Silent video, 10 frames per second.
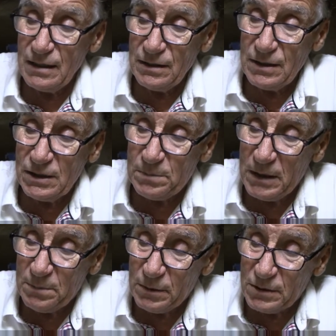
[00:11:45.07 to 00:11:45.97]
These
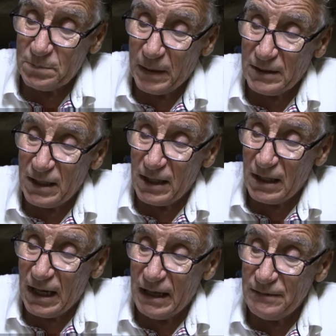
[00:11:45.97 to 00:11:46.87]
people spend their
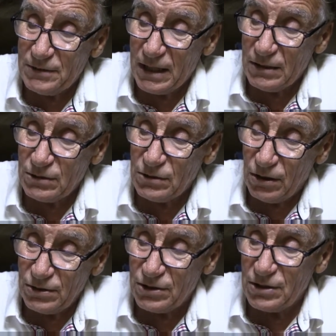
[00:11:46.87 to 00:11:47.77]
lives in
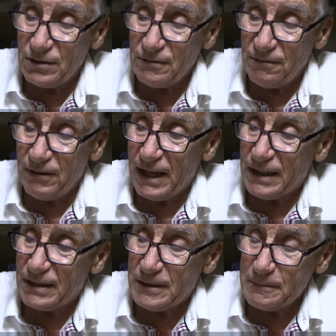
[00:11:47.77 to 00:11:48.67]
constant
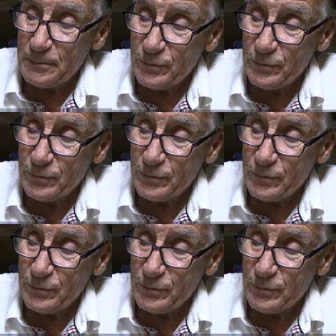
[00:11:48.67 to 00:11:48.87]
flight.